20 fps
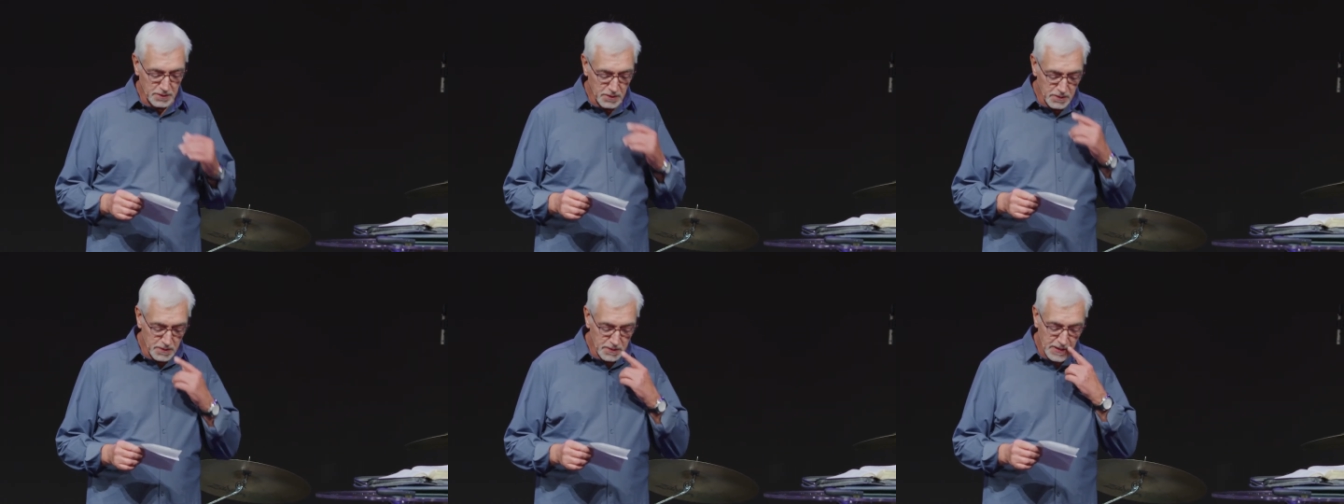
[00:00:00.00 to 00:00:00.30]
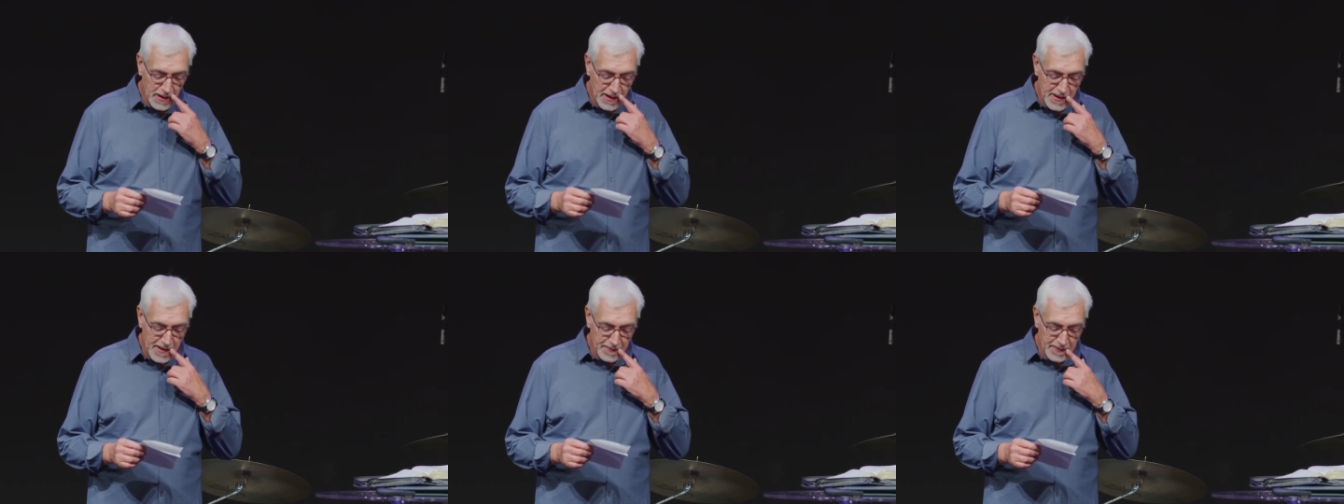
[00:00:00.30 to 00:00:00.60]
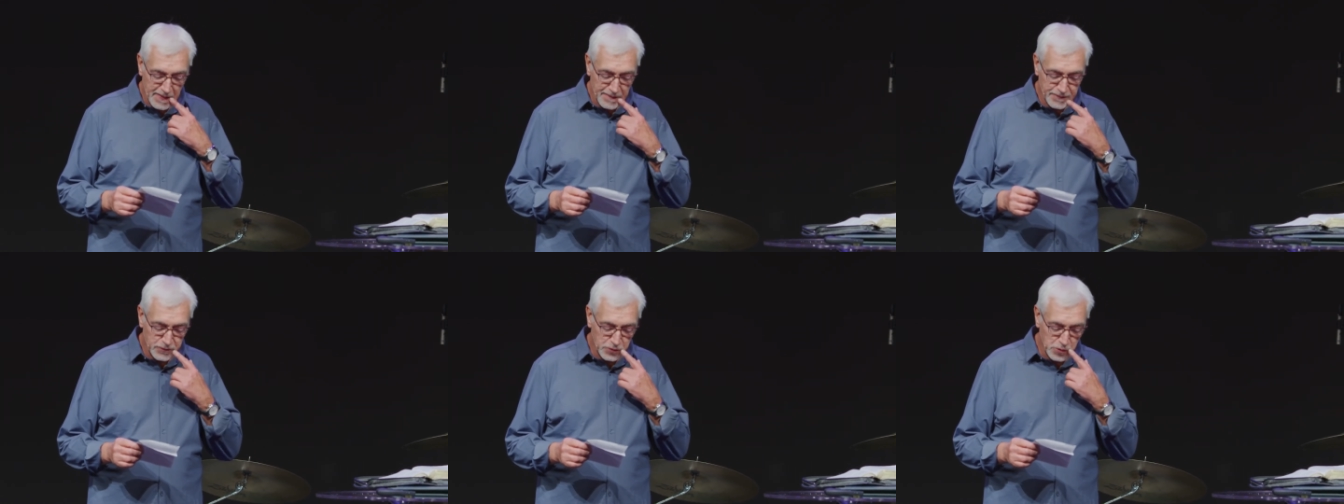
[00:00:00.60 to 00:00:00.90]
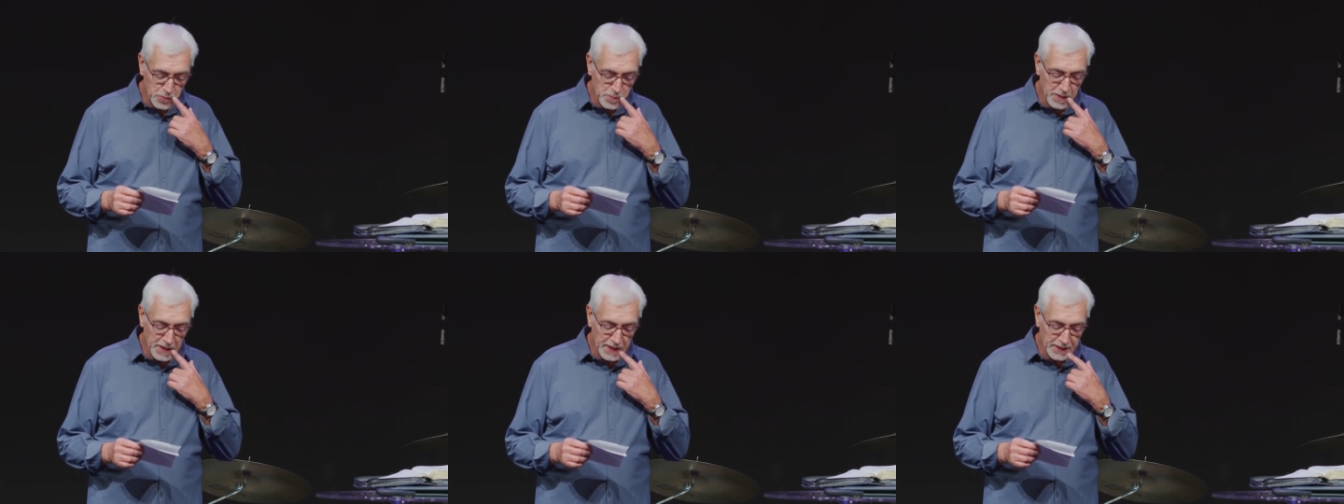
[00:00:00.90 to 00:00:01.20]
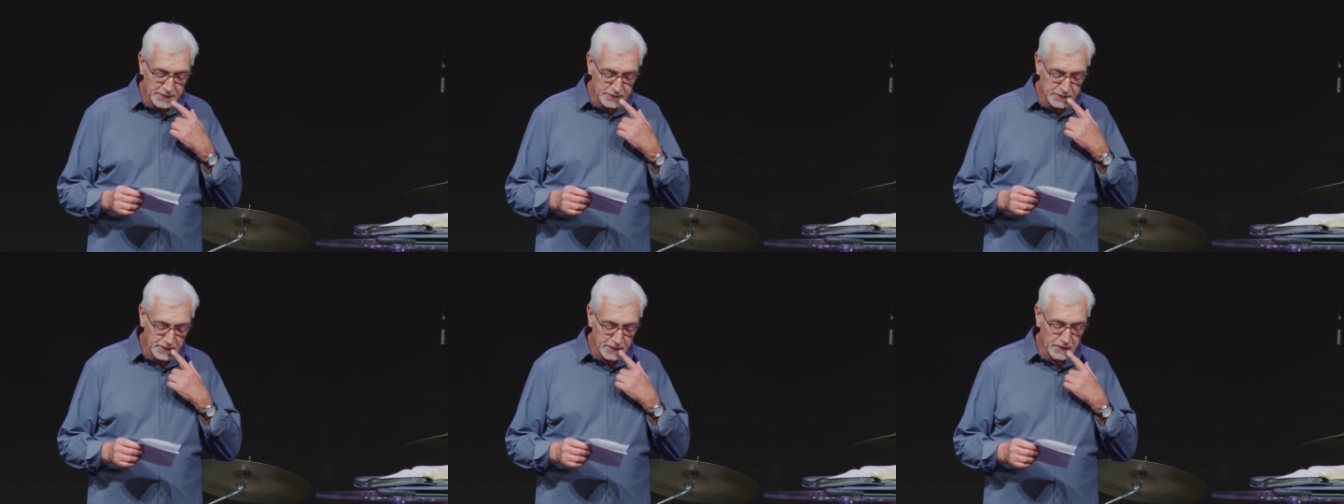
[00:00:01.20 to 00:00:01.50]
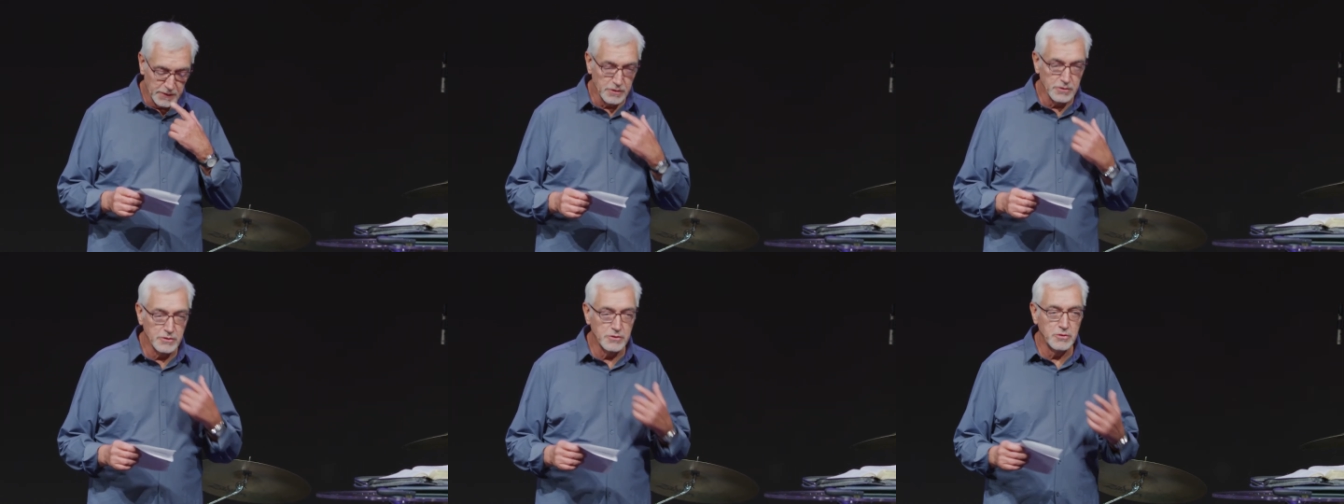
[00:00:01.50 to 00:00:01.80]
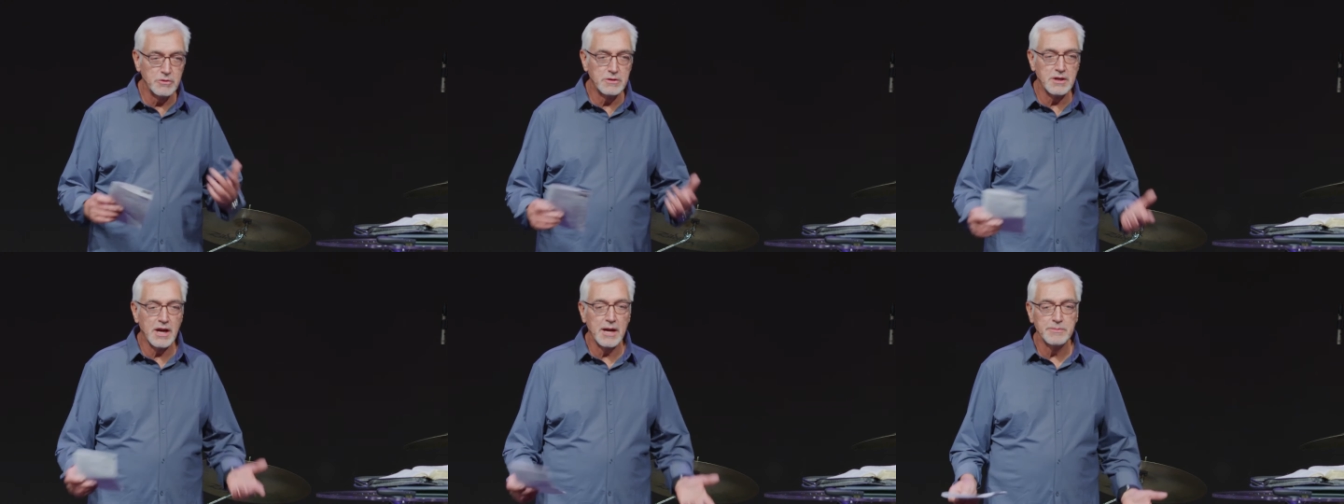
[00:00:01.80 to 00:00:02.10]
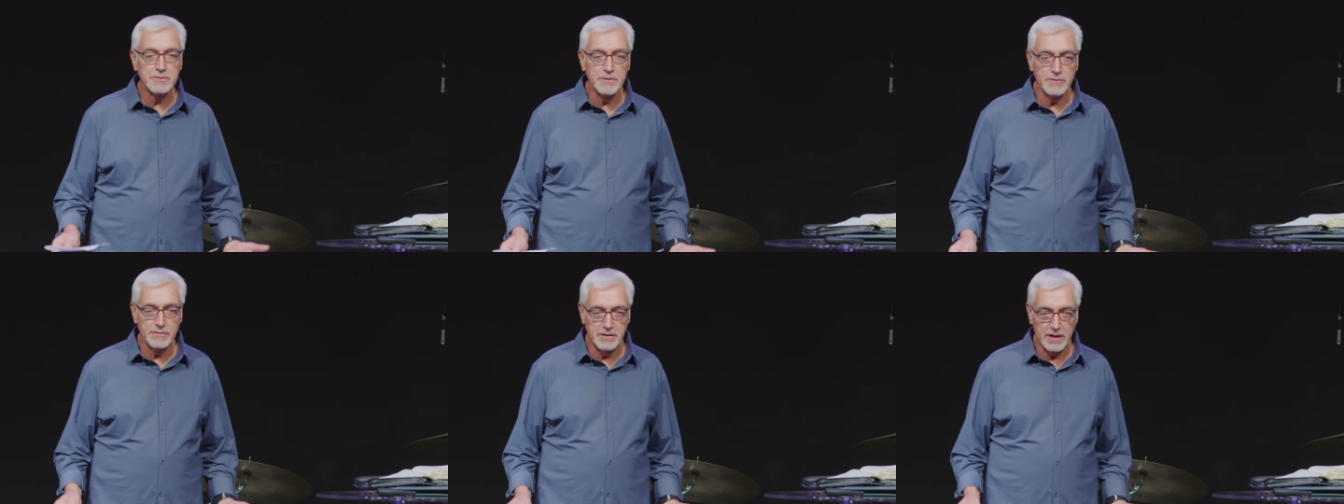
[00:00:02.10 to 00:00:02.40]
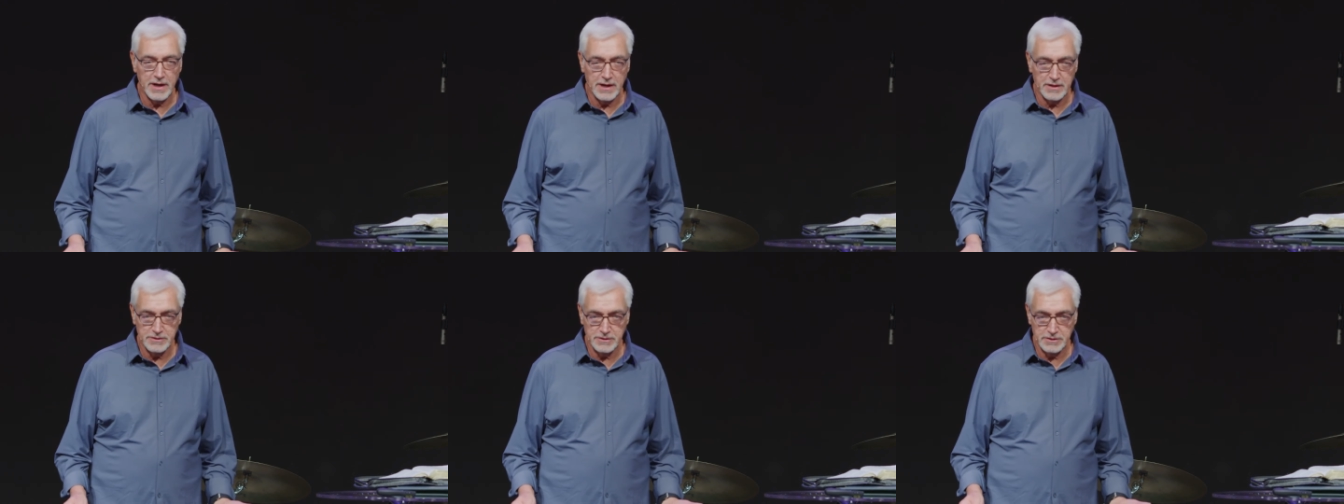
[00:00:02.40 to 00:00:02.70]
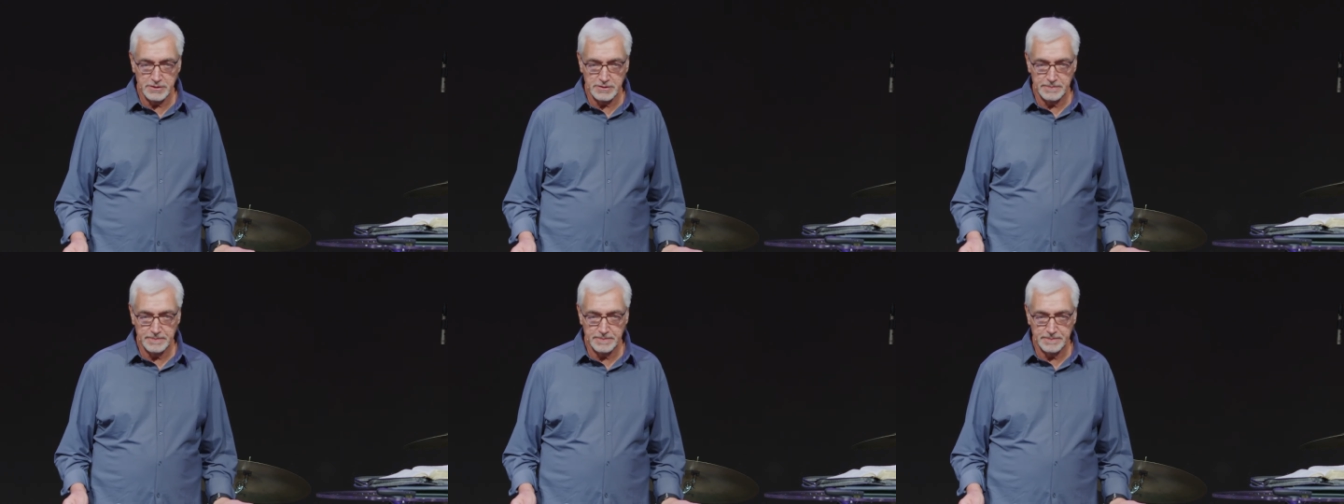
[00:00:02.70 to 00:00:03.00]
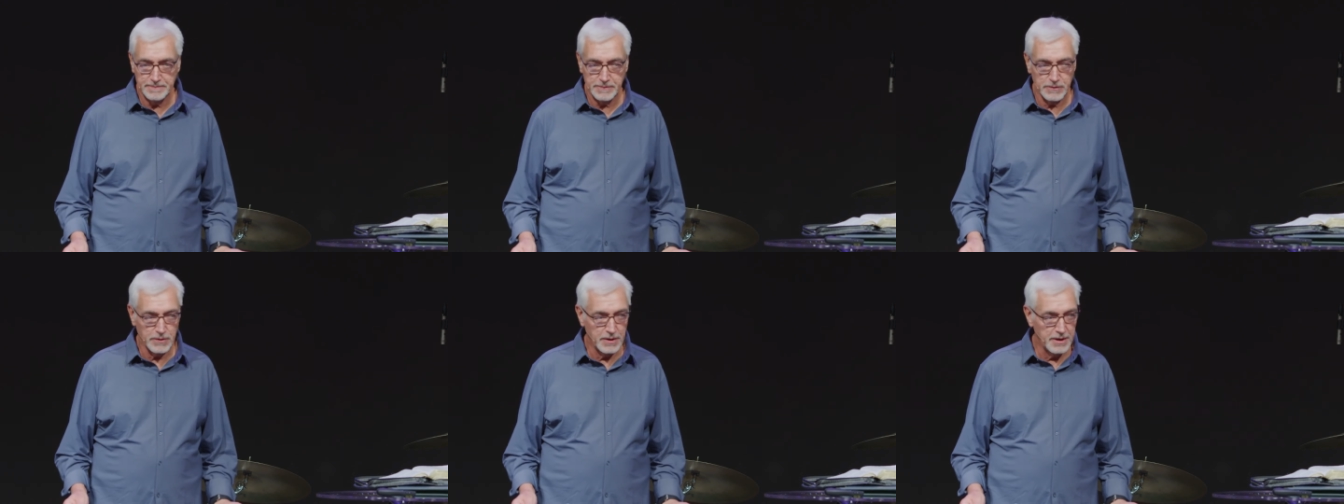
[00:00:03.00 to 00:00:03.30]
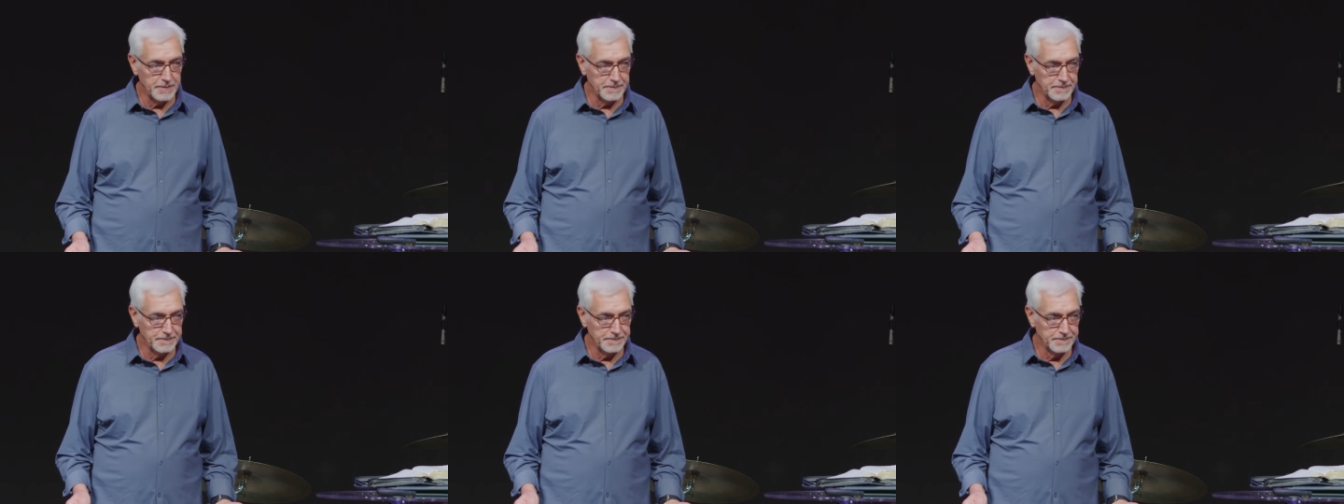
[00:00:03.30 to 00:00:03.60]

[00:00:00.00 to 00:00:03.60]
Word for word: Go, I left two blanks there. There's two types of tests, right?